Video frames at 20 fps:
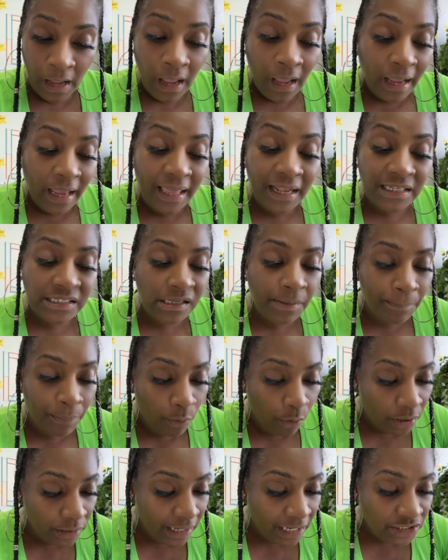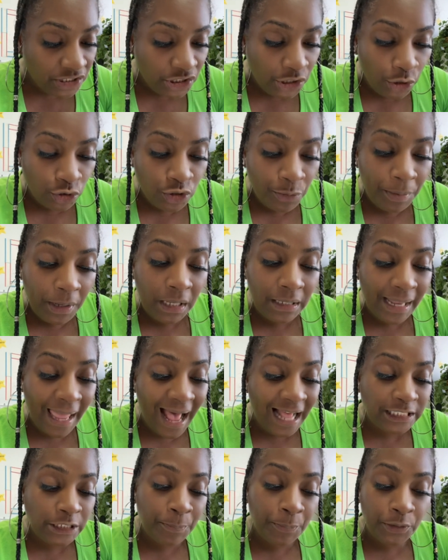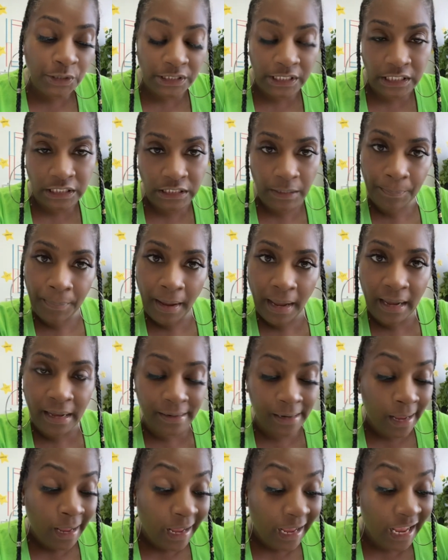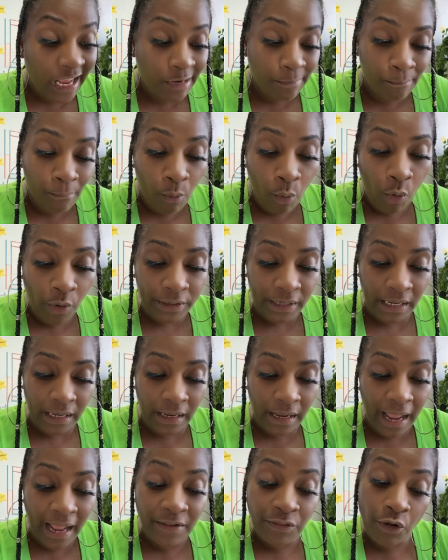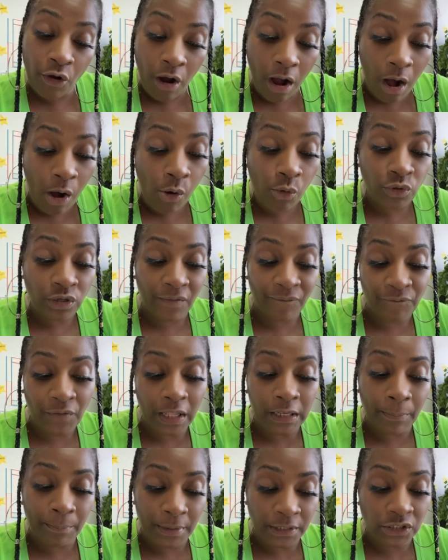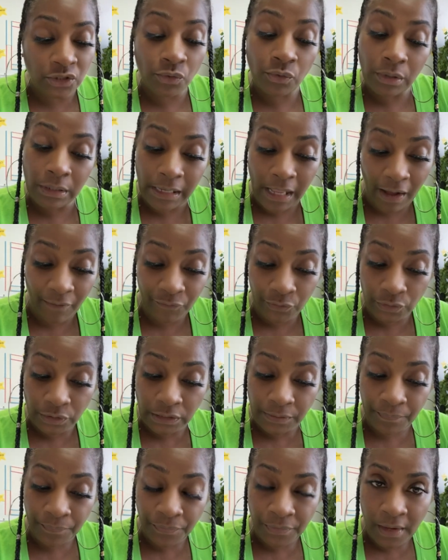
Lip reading: It is important that children be allowed to participate in mourning in their own developmental levels.